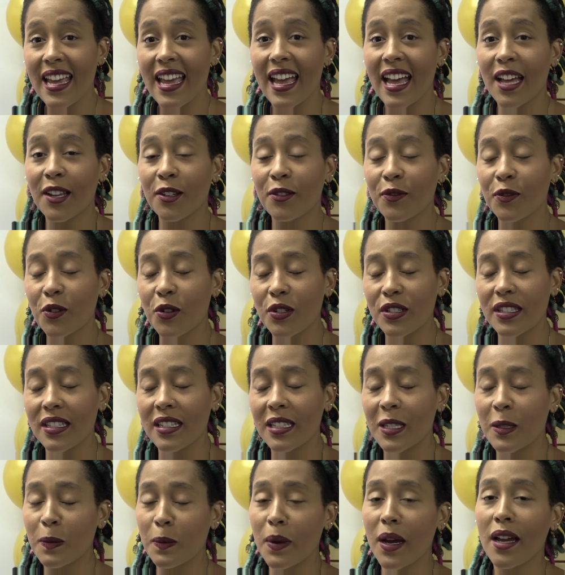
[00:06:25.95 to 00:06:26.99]
and of course
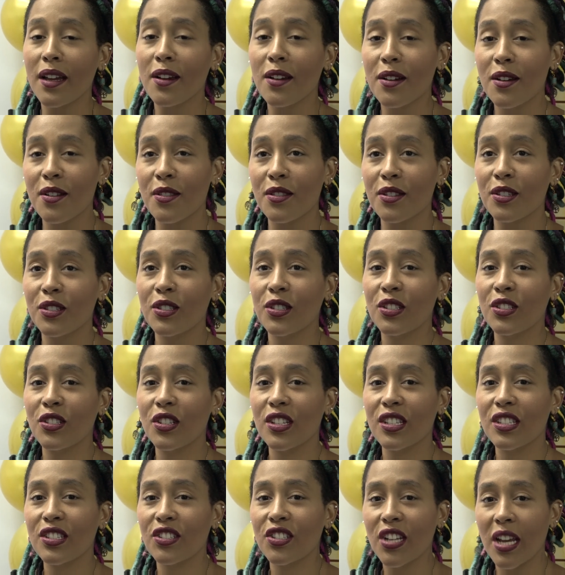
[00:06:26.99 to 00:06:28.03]
inspire others to
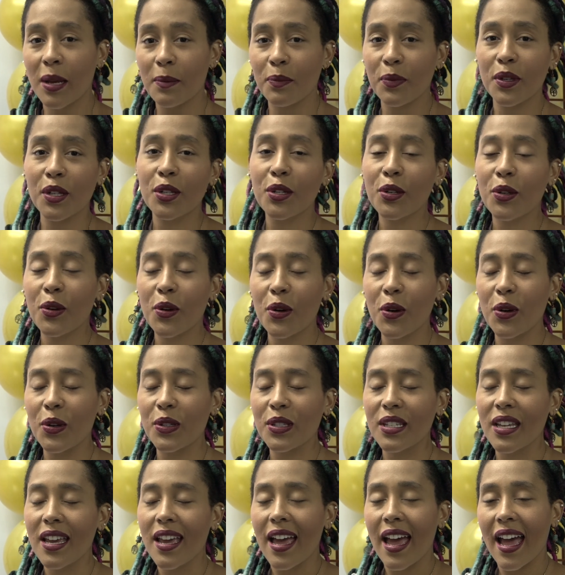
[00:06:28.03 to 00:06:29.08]
just champion a cause